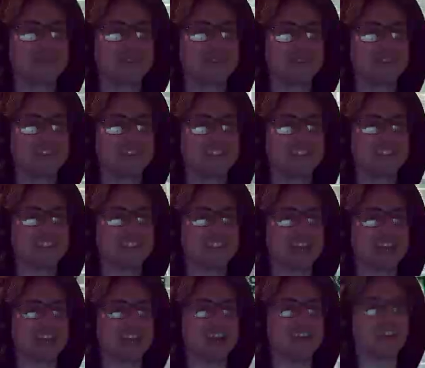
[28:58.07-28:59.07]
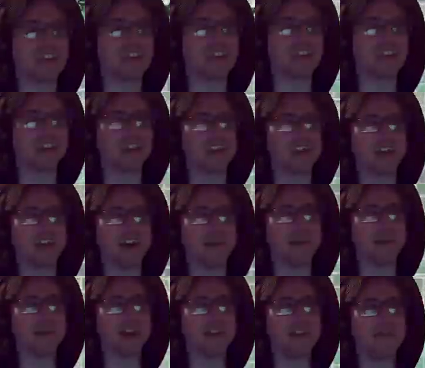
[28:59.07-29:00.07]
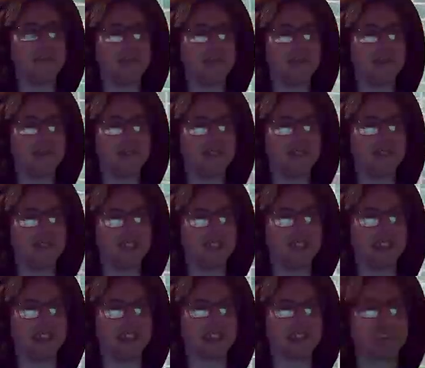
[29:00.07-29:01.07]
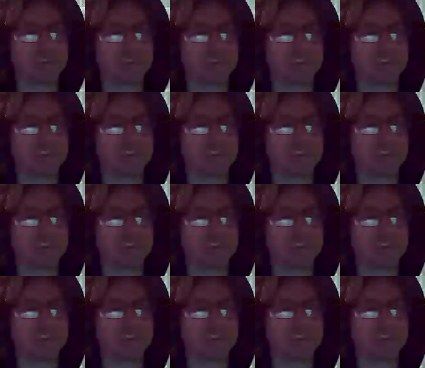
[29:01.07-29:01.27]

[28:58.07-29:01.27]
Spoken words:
Is to say, okay, I'm going for all of the things.